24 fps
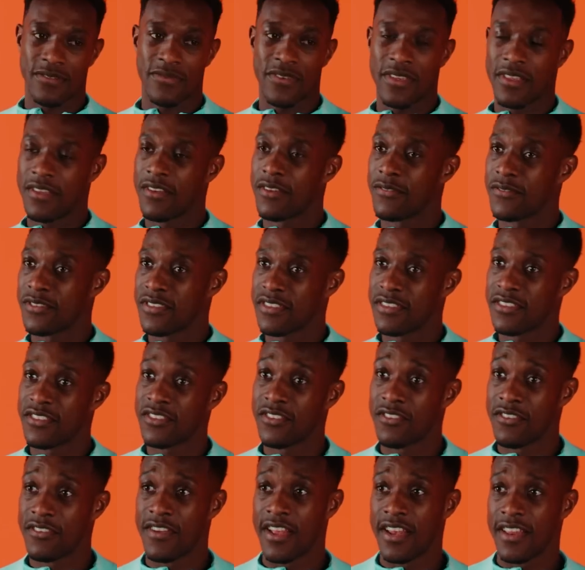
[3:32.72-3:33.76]
I think obviously
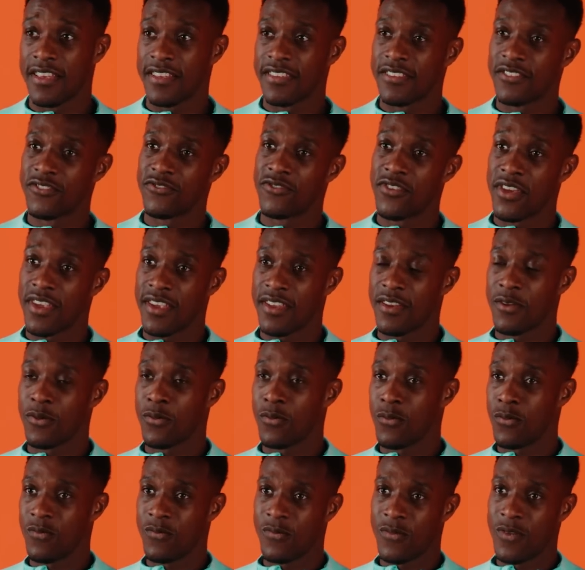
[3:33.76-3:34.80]
Sir Alex created
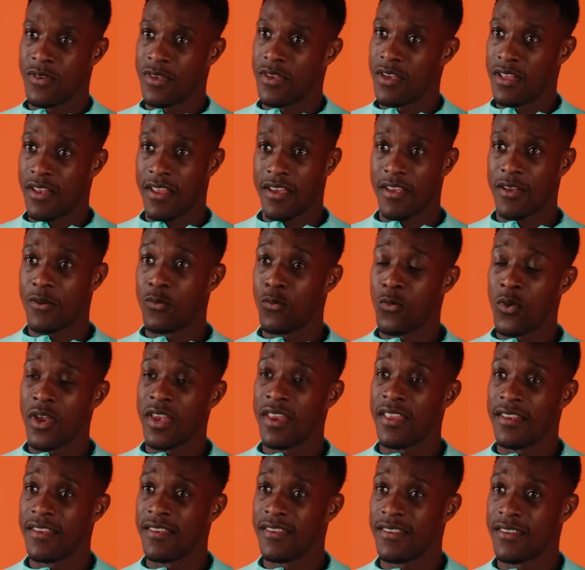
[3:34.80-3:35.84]
a like a
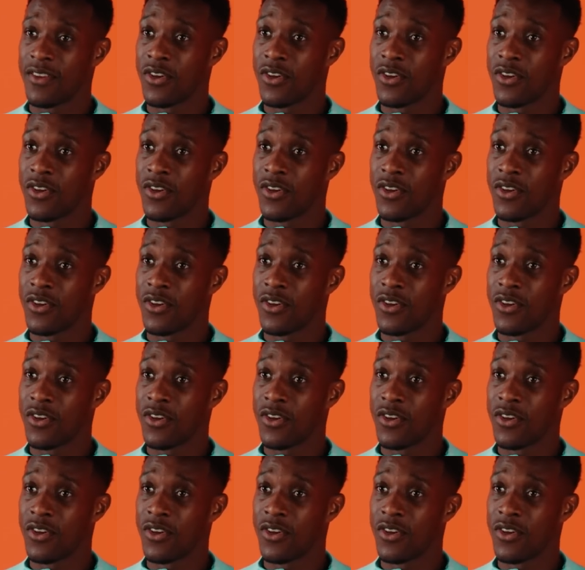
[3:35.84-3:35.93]
winning